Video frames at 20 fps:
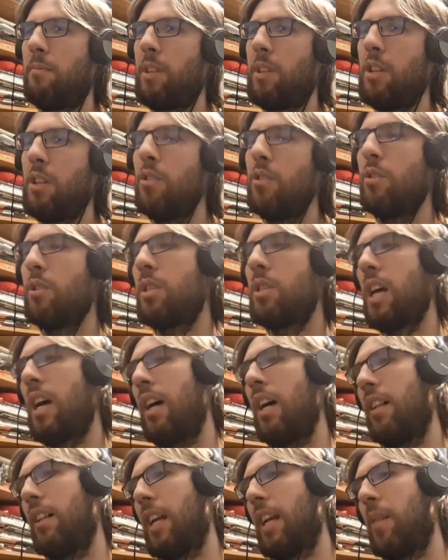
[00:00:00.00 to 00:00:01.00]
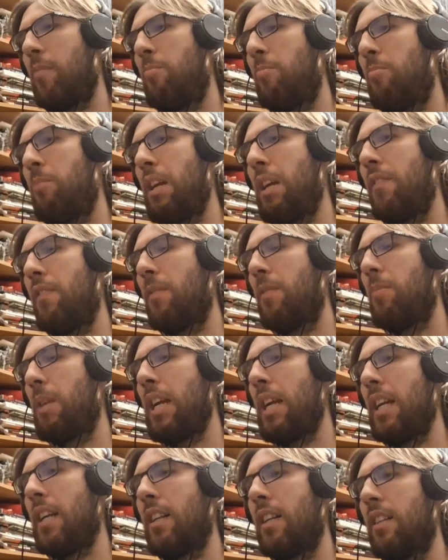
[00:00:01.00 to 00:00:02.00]
use like beat for
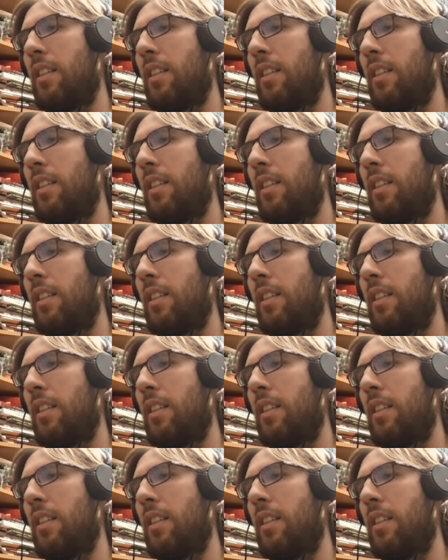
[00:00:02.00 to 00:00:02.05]
beat,